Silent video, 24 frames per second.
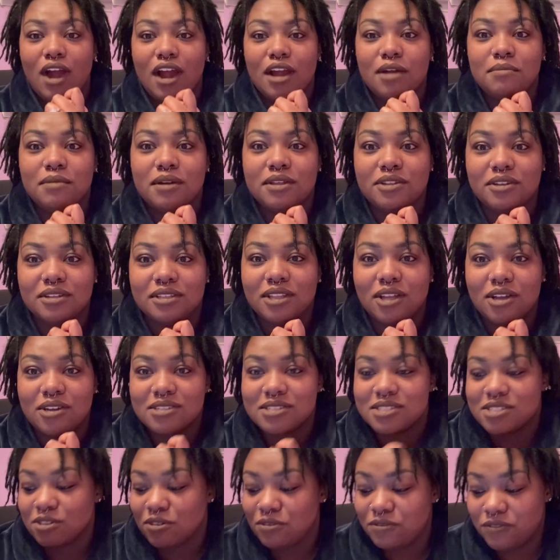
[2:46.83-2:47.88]
are mother-in-laws
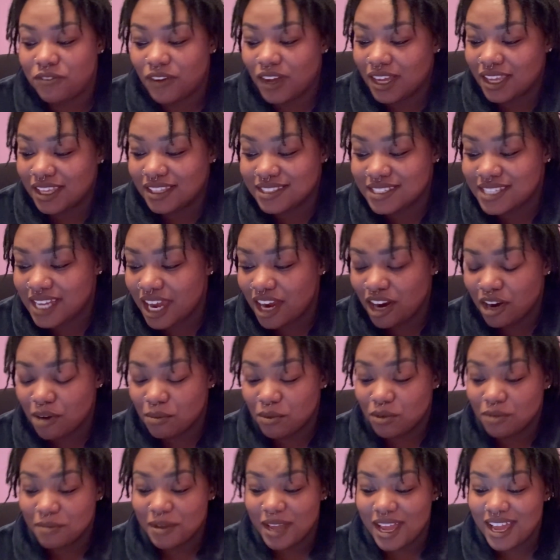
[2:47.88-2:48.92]
so fucking
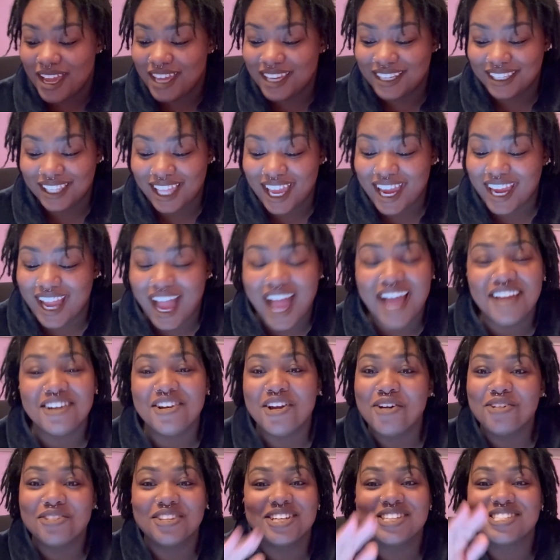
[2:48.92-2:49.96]
terrible, man? Like, I
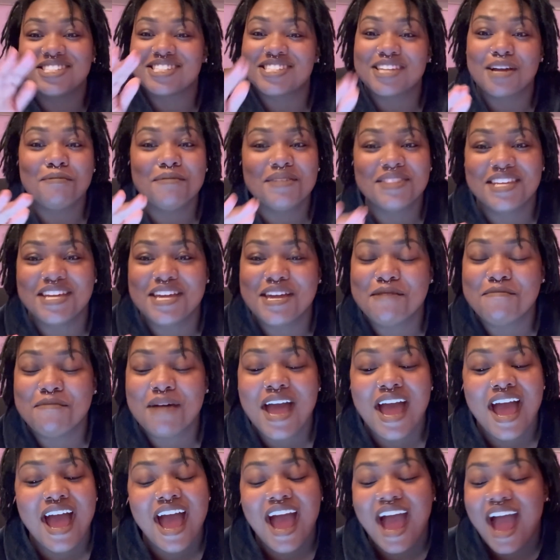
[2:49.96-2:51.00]
know there's some of them
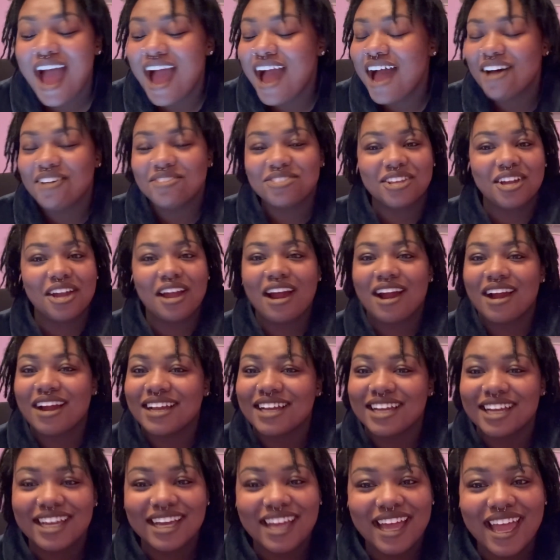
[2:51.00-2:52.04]
out there are
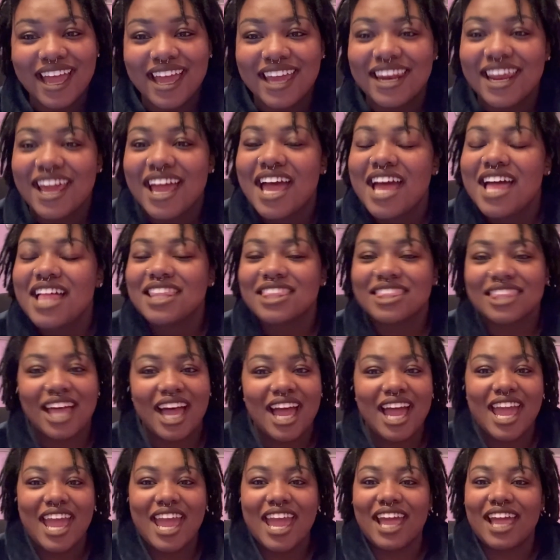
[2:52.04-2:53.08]
good.
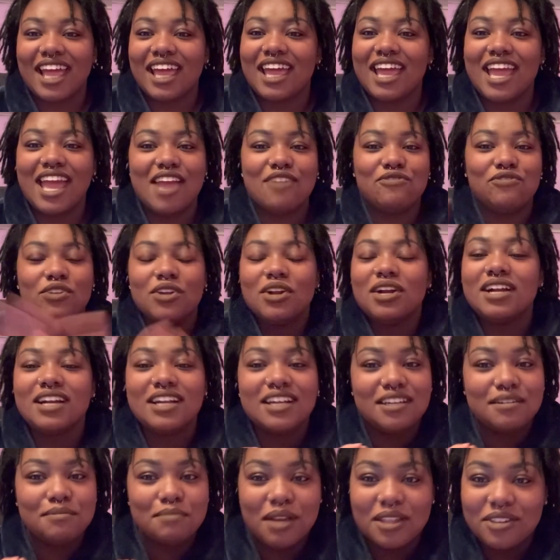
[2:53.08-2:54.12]
Like, if you're a
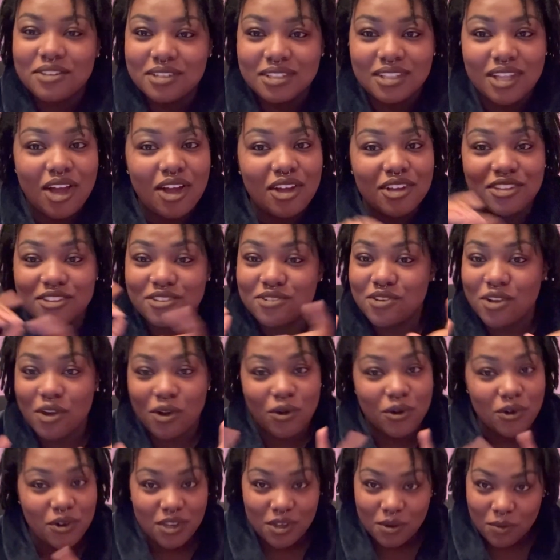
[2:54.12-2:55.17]
good mother-in-law, you know
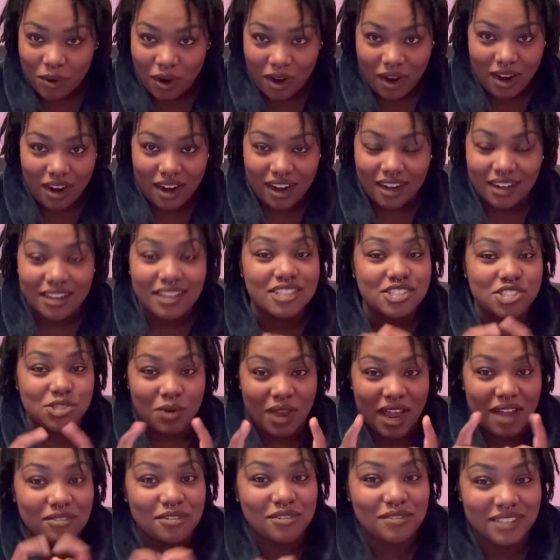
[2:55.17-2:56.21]
who you are because you
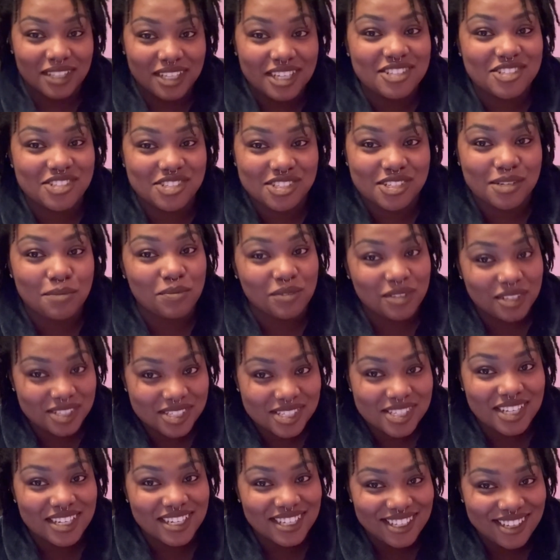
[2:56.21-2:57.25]
have a relationship with your
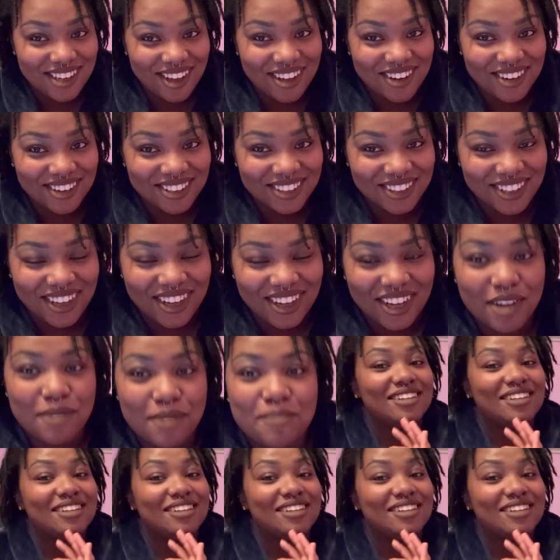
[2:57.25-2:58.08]
son and daughter-in-law.